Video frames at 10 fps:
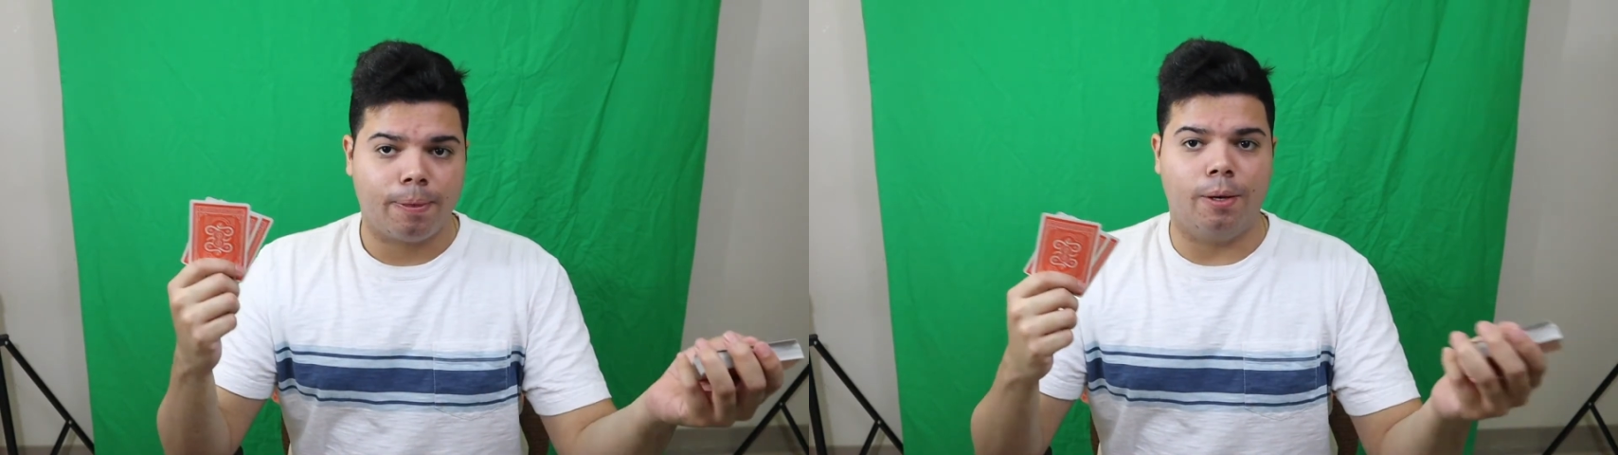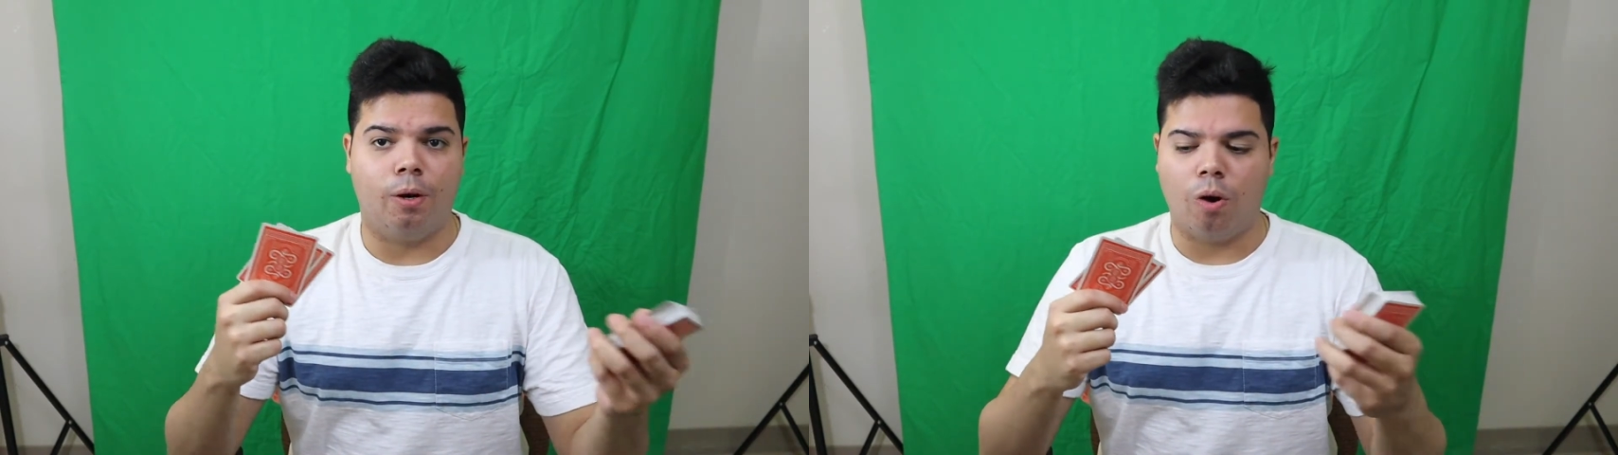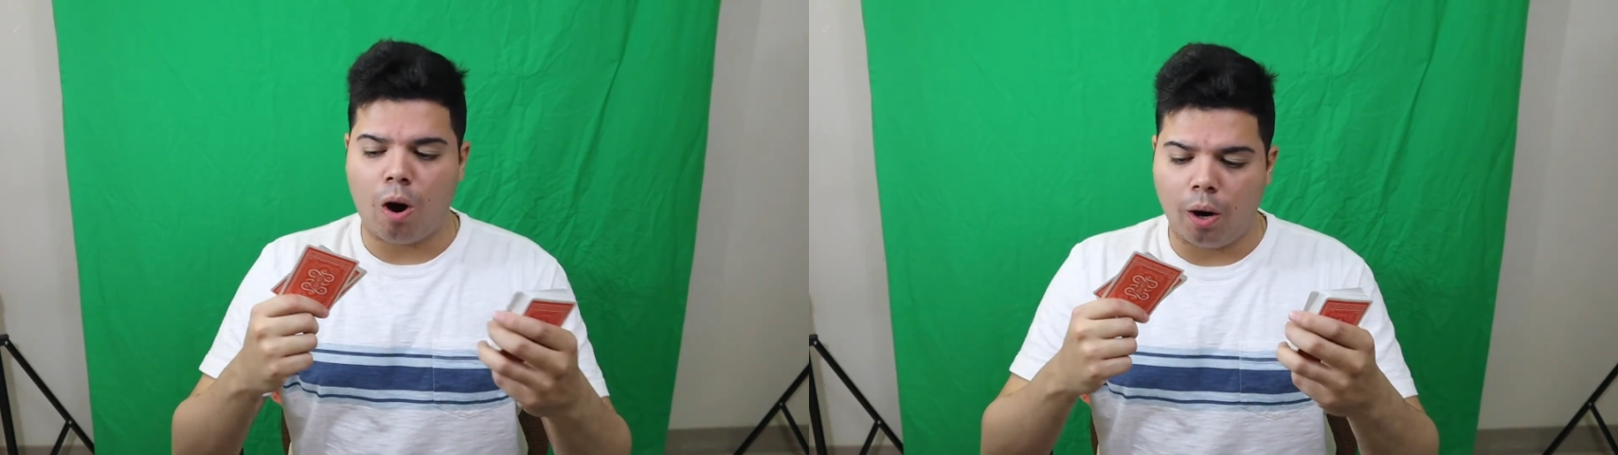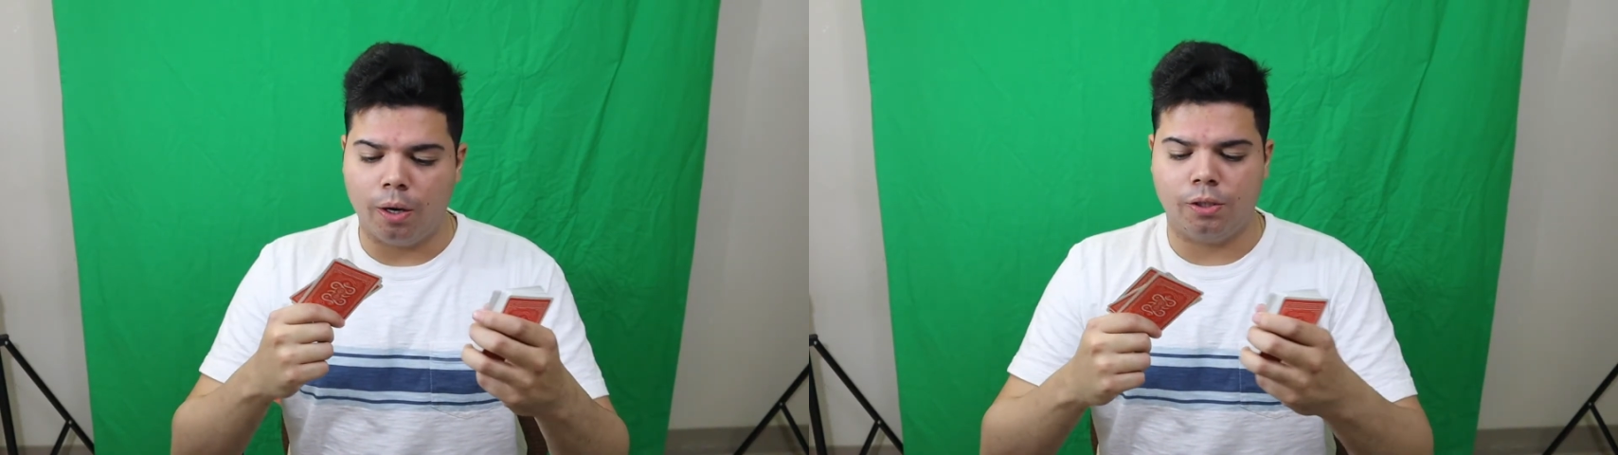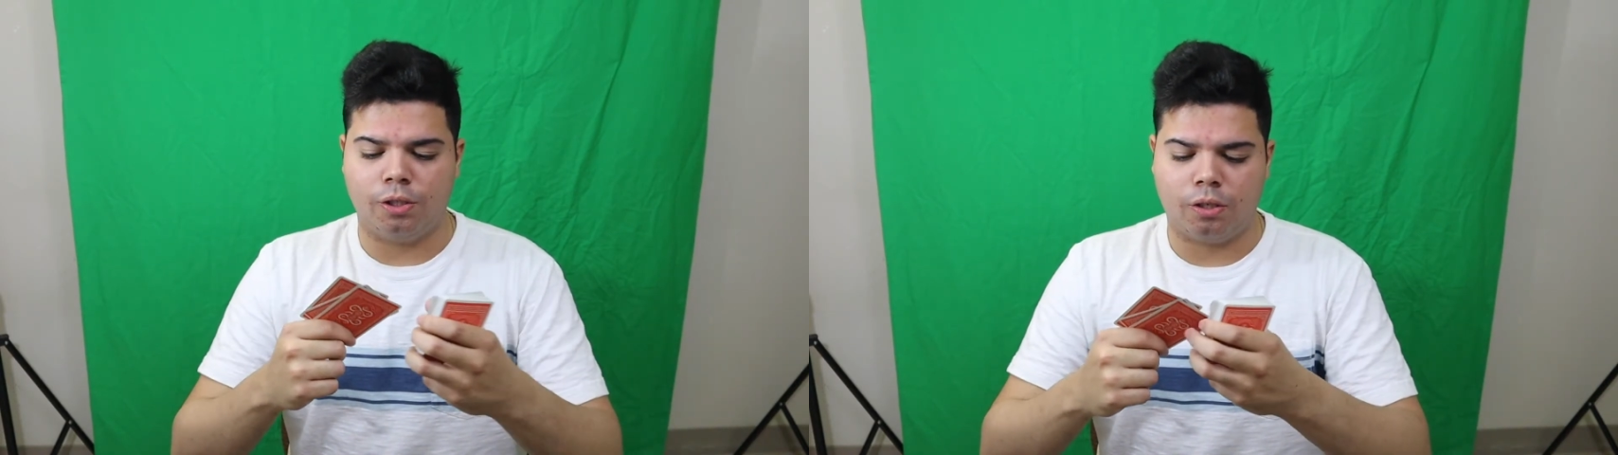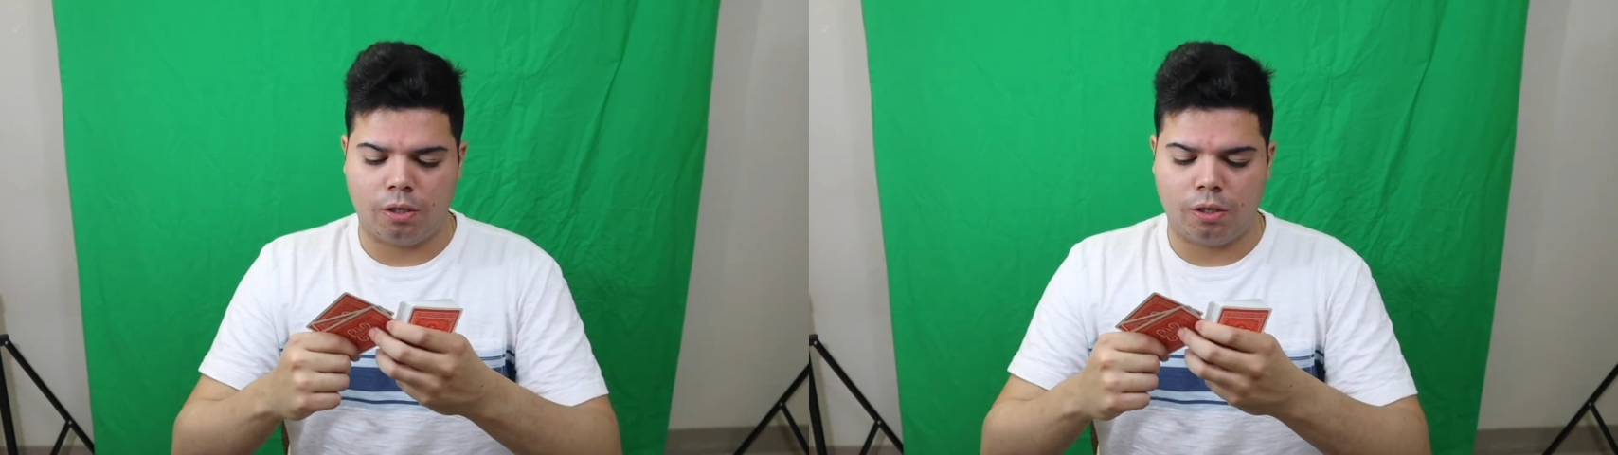hearts,